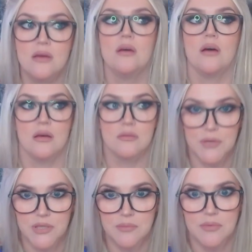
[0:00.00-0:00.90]
I'll put
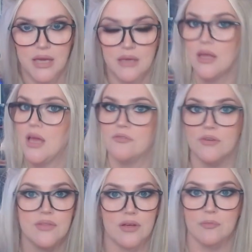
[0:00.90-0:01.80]
them again,
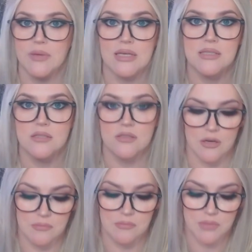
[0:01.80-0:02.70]
everything will be listed down
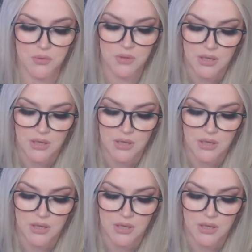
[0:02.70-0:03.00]
below.